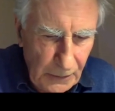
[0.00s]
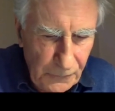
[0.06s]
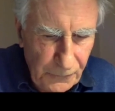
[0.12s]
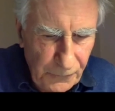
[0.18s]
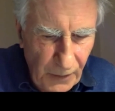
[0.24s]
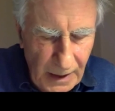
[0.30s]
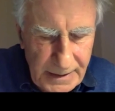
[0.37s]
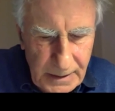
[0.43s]

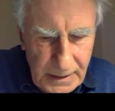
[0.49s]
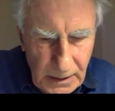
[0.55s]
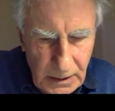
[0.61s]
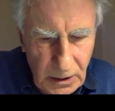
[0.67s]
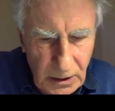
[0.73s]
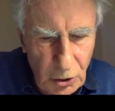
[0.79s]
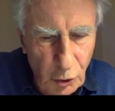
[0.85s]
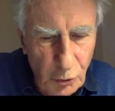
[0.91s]
fighter,
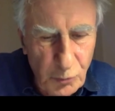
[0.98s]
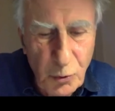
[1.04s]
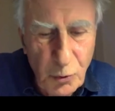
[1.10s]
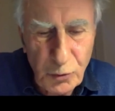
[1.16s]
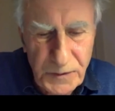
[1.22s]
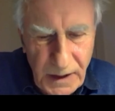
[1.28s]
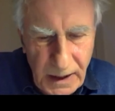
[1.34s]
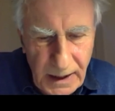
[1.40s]
Claude
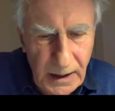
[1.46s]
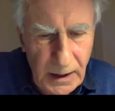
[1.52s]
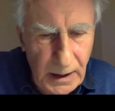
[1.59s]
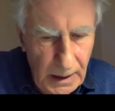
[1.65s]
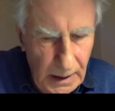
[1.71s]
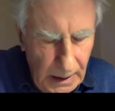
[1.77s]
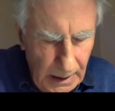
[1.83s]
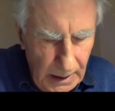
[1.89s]

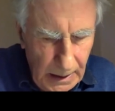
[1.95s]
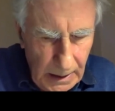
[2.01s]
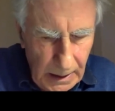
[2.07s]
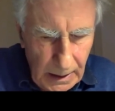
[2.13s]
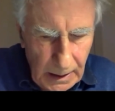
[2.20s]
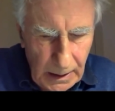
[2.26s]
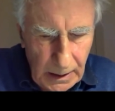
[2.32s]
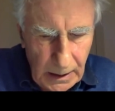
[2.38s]
Bourdet,
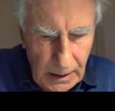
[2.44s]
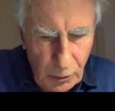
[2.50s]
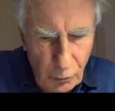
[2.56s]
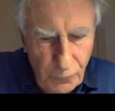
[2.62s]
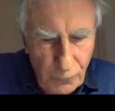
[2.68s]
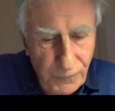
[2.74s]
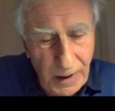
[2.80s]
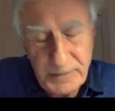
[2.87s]

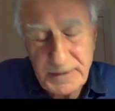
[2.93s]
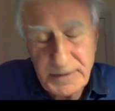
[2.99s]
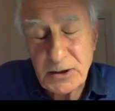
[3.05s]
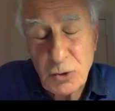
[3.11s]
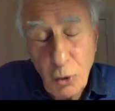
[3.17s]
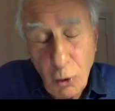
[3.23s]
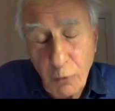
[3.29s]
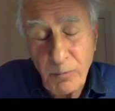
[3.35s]
who
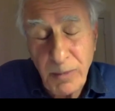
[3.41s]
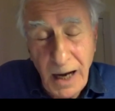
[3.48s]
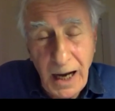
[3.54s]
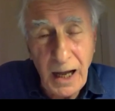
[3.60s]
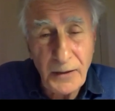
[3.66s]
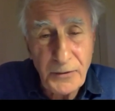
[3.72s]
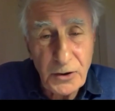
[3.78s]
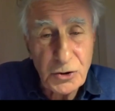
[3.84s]
founded
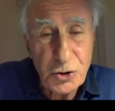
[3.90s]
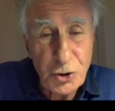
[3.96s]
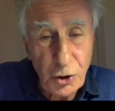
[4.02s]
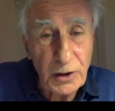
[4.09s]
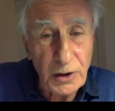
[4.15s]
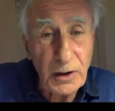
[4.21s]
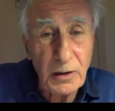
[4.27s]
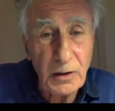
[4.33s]
Combat, the
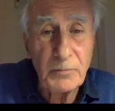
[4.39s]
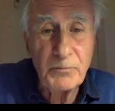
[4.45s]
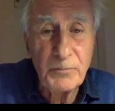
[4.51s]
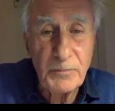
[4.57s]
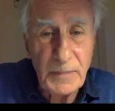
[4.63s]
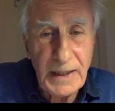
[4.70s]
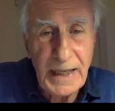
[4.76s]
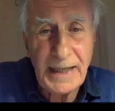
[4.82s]
journal
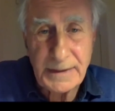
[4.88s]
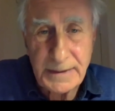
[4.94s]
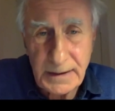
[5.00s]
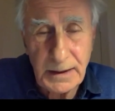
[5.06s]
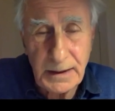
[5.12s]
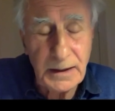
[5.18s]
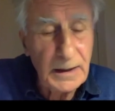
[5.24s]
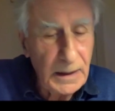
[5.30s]

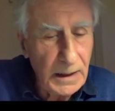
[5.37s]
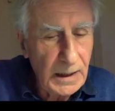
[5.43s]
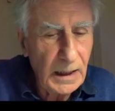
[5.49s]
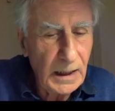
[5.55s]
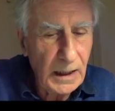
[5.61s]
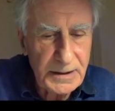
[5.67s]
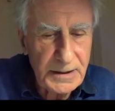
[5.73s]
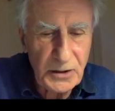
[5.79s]
later
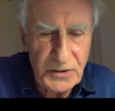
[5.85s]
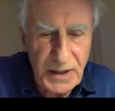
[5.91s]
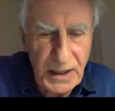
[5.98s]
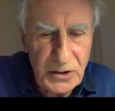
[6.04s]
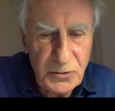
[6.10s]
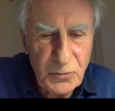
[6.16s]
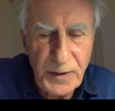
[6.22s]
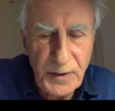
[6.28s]

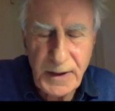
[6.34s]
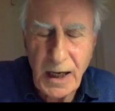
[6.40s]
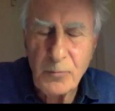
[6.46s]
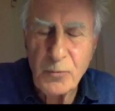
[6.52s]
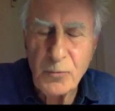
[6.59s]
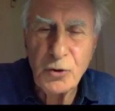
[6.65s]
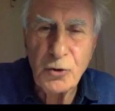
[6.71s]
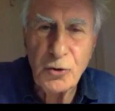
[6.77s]
associated with
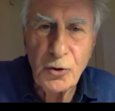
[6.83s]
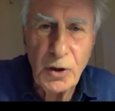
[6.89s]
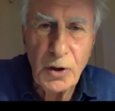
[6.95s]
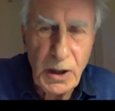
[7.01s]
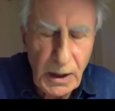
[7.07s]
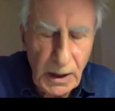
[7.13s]
Camus.